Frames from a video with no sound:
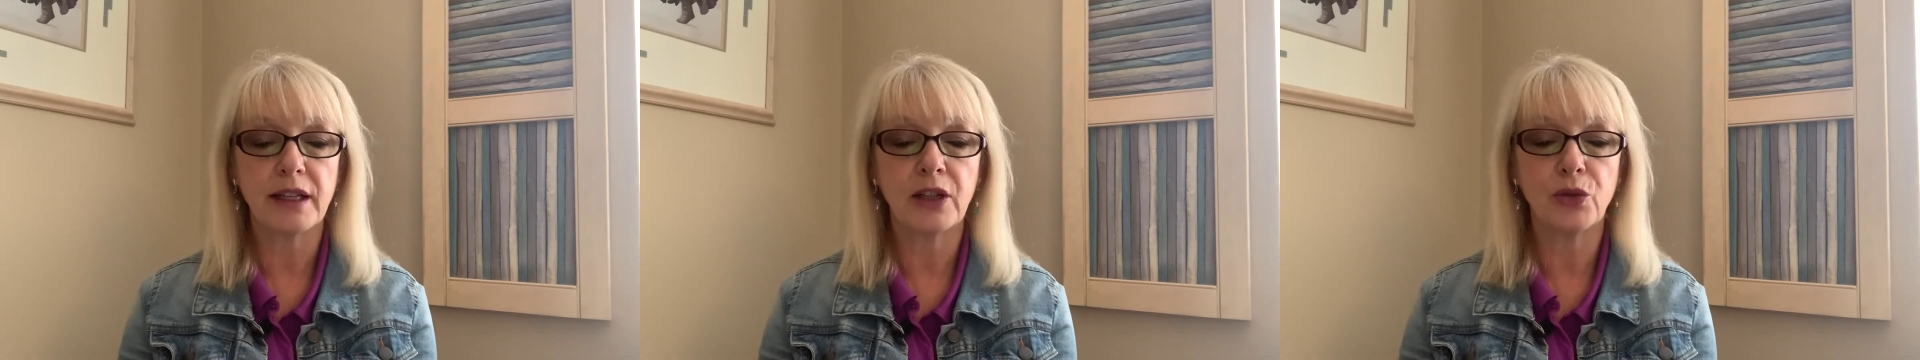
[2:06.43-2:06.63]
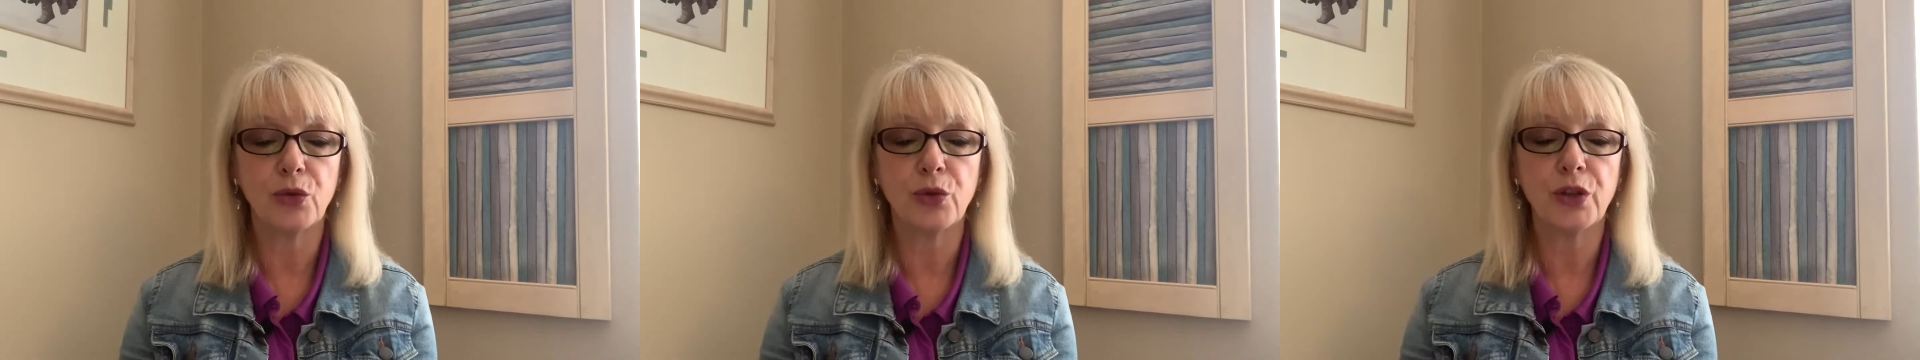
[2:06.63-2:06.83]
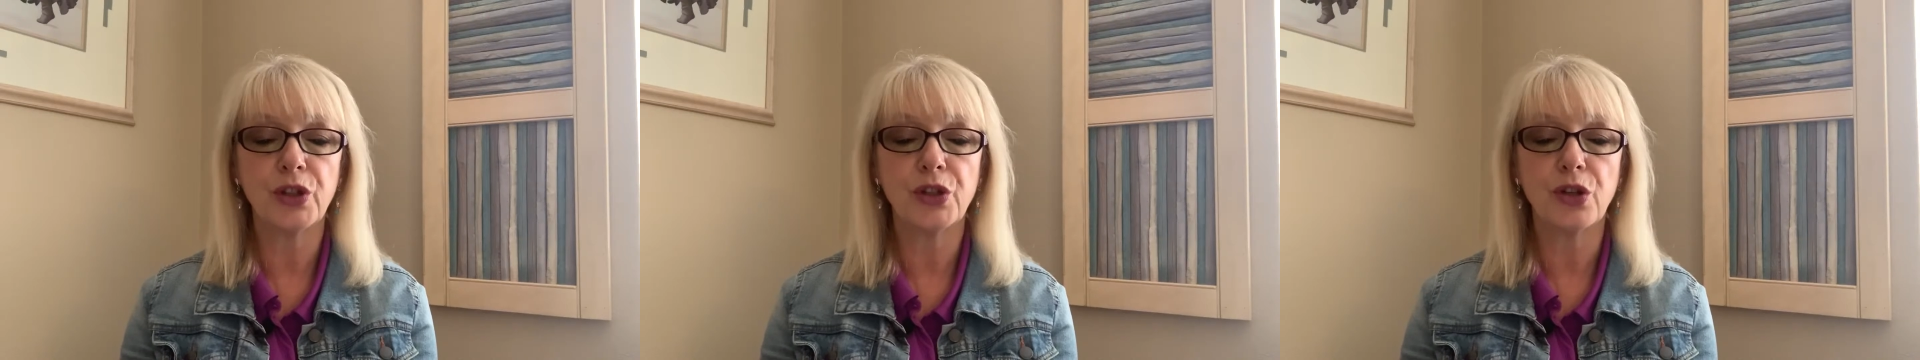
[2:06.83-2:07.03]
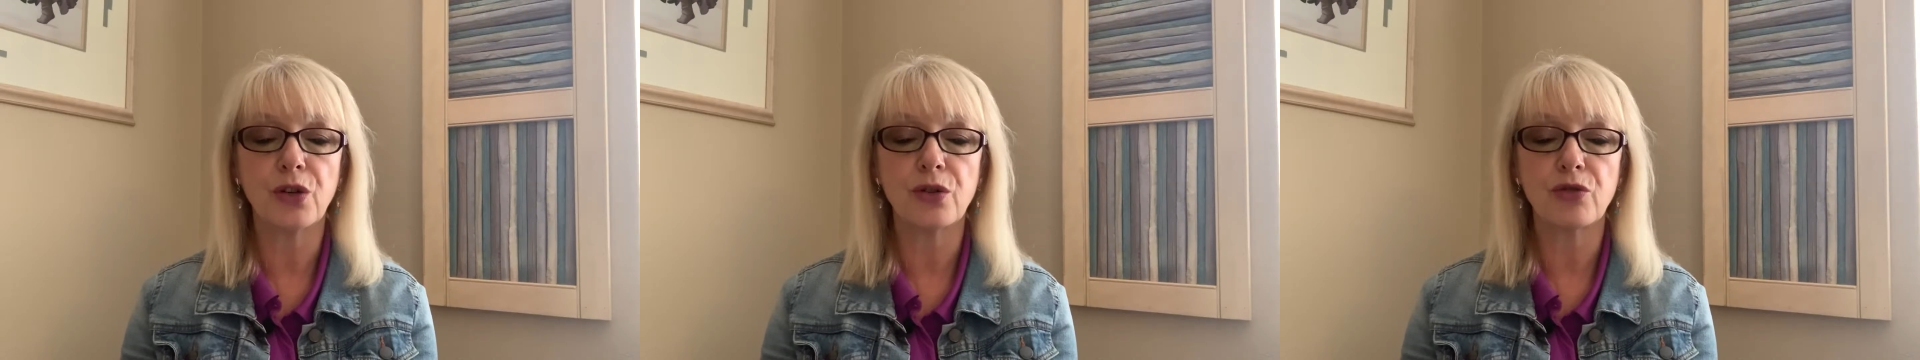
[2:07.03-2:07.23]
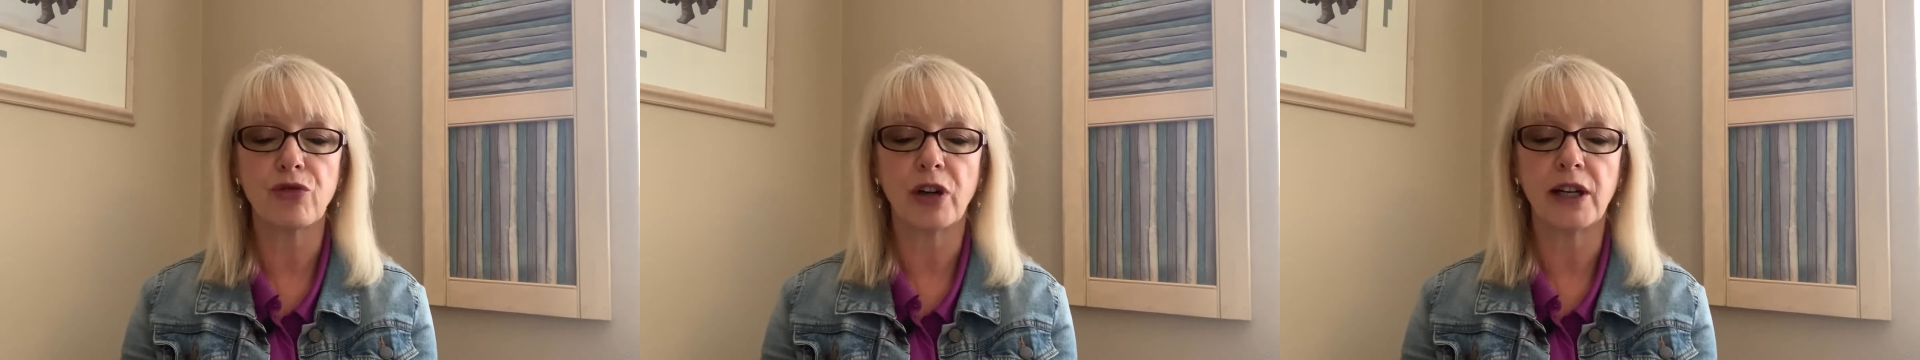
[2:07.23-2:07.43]
and all the
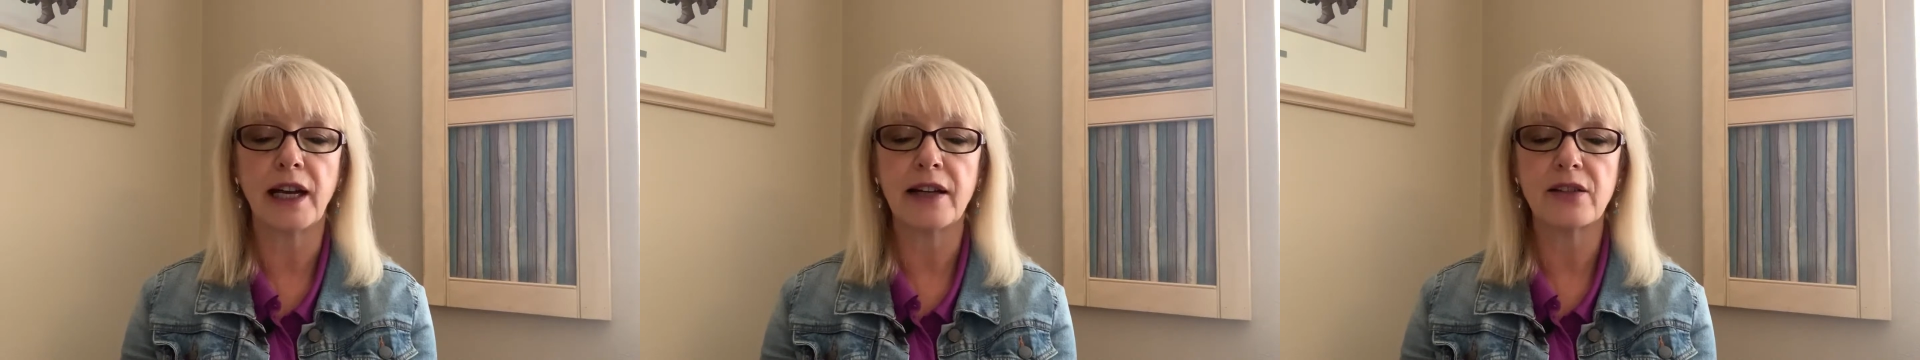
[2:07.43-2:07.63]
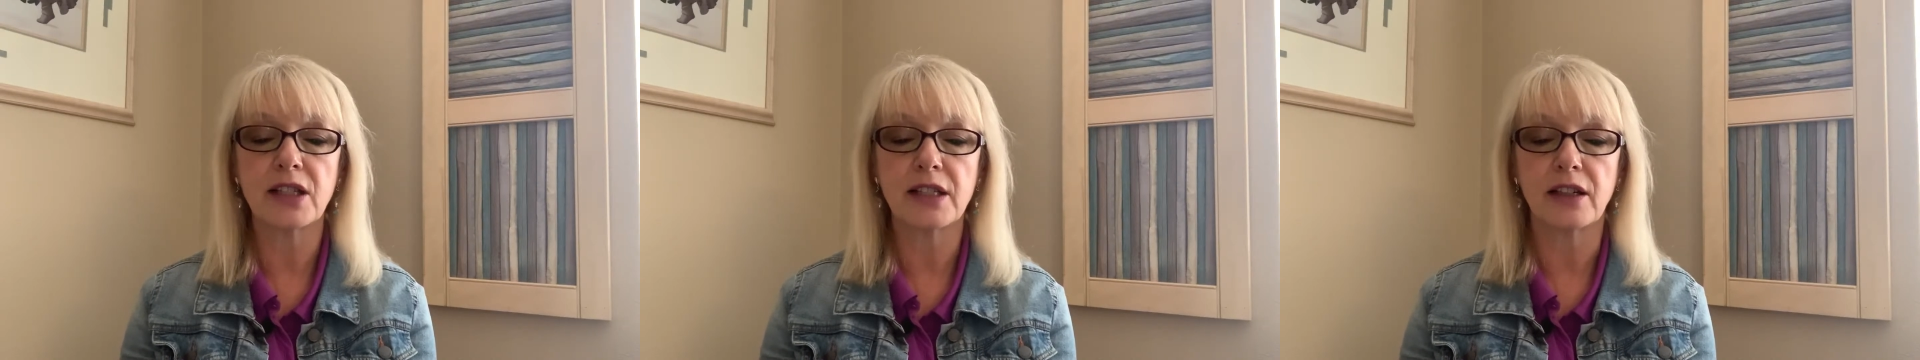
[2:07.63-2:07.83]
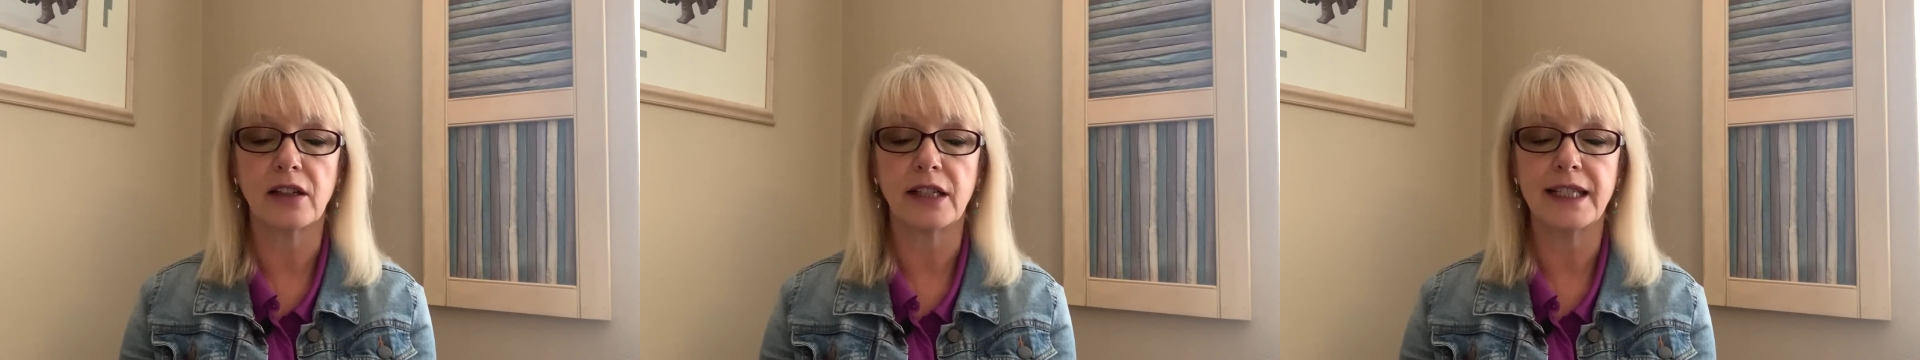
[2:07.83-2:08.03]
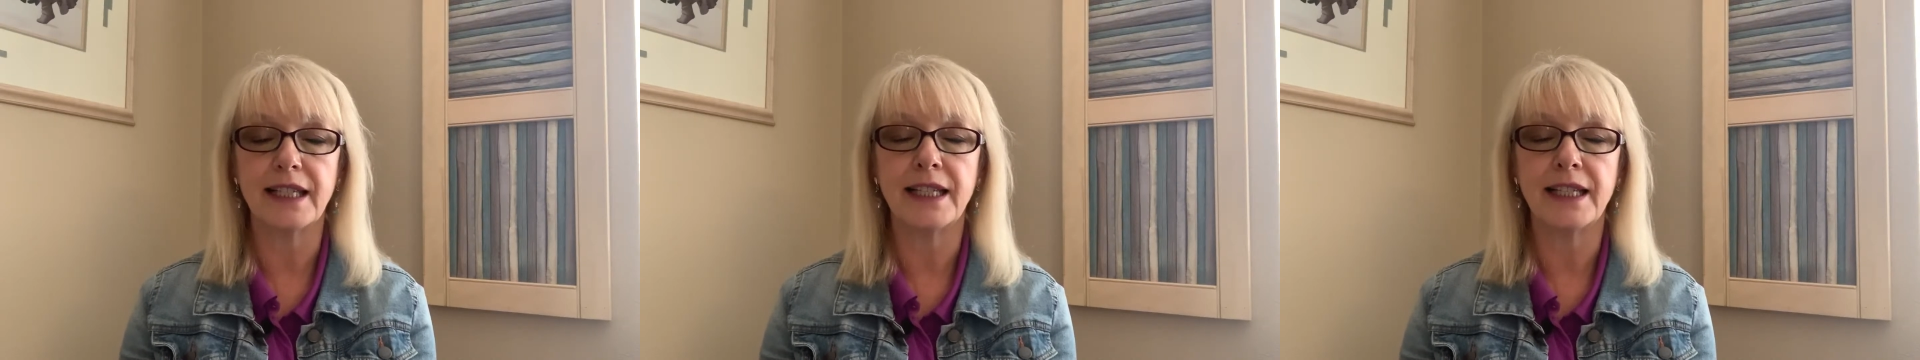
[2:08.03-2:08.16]
dogs run outside